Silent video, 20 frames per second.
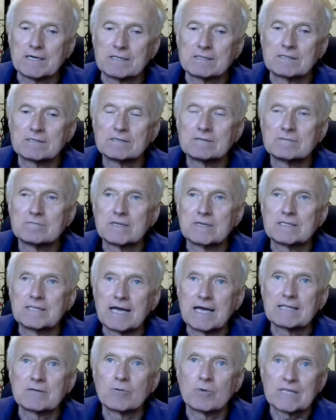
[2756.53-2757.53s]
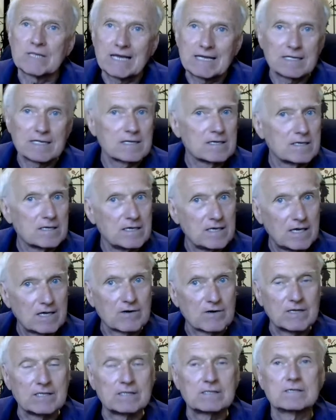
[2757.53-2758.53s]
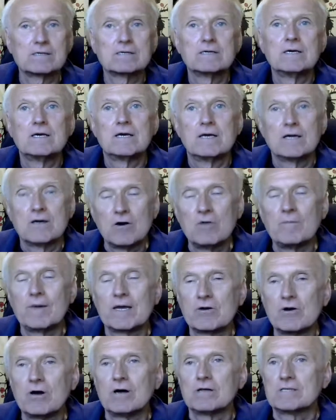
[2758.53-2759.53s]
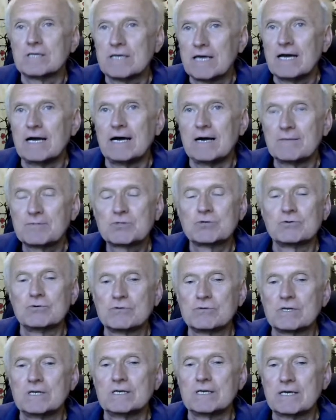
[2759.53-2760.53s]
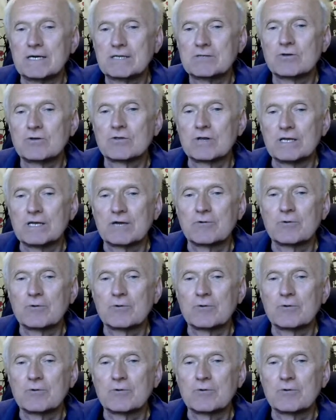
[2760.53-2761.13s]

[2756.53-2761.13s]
it. But then when I hear it, oh my God, yeah, absolutely. I totally